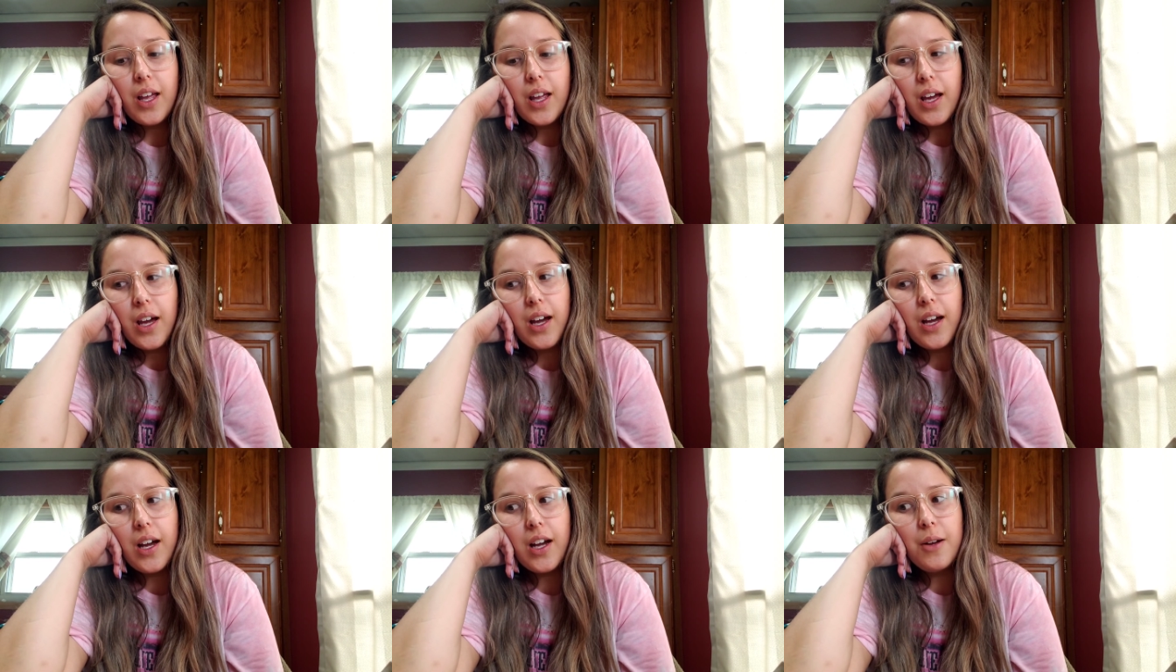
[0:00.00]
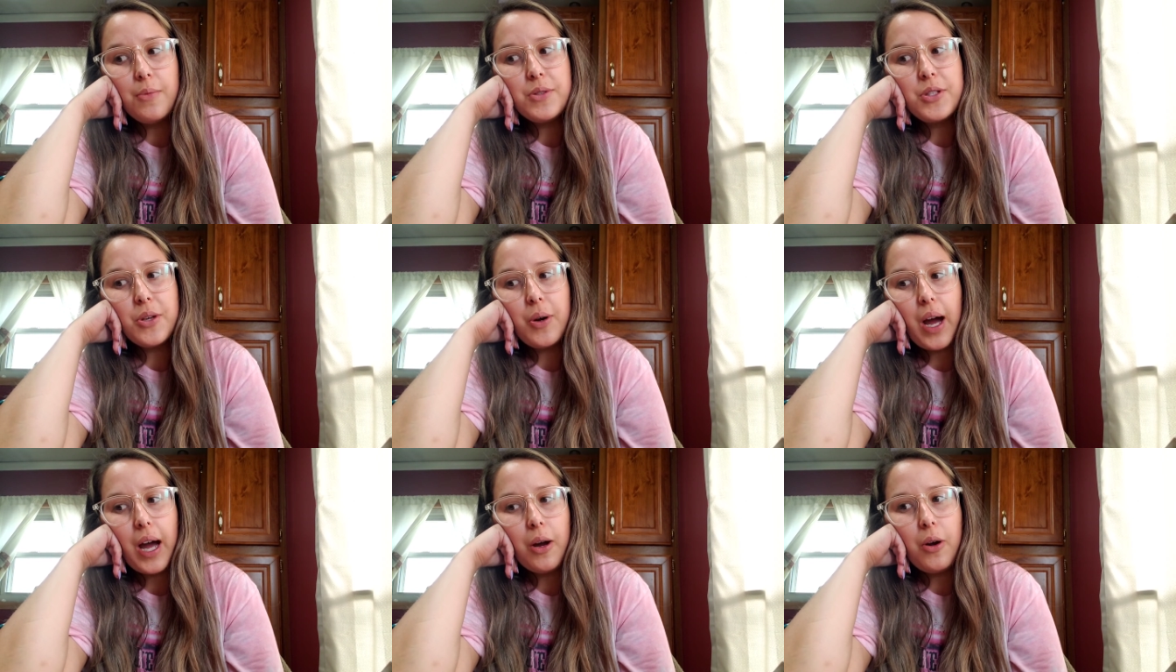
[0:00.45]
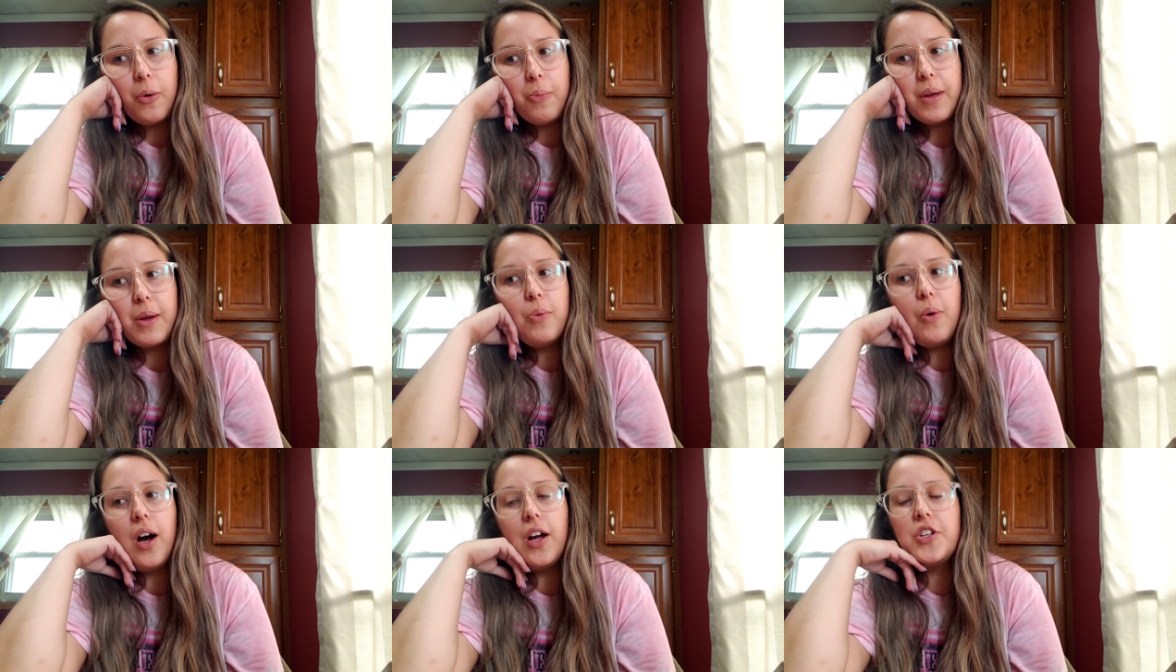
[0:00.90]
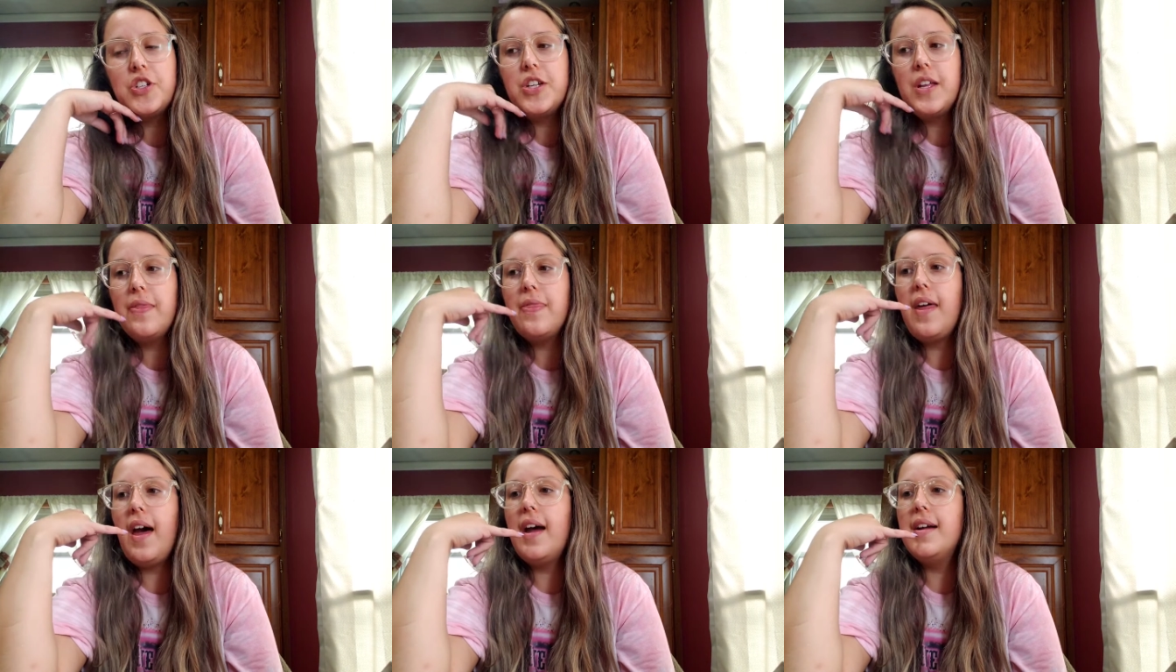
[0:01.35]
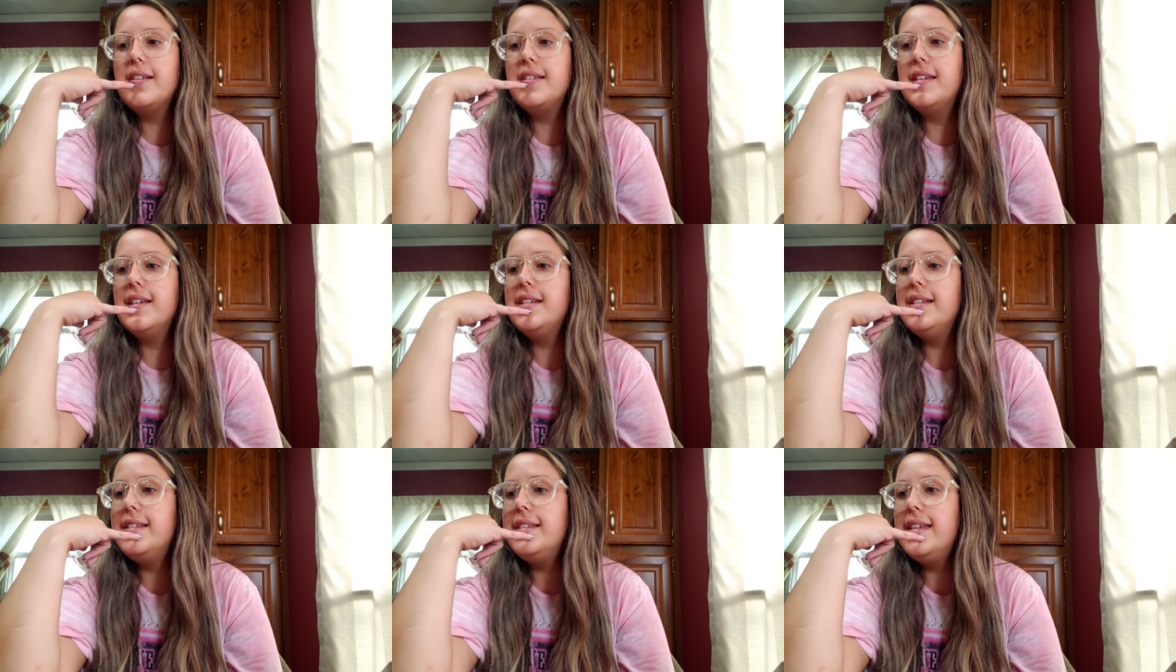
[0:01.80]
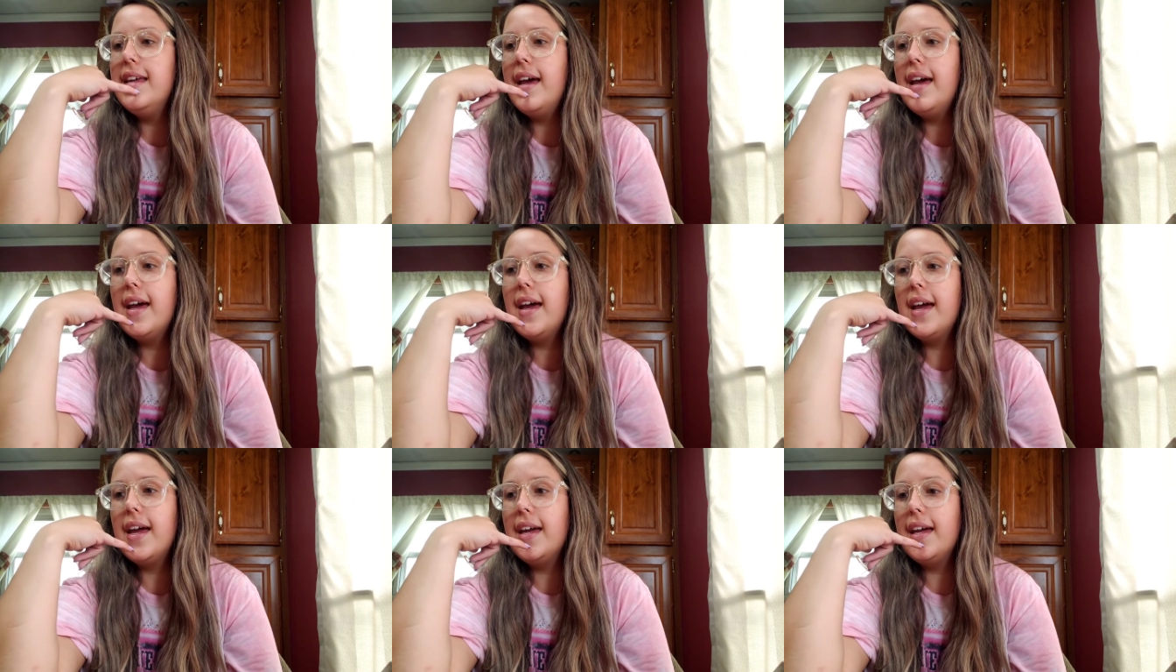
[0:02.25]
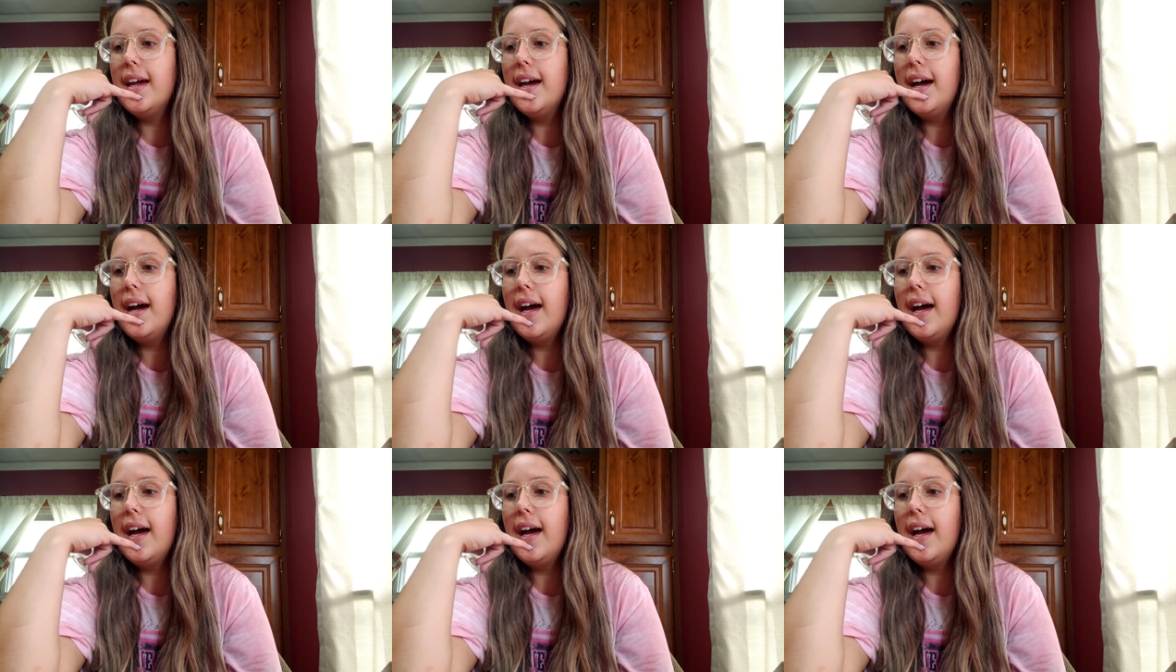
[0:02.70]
Um, so I will be watching that today.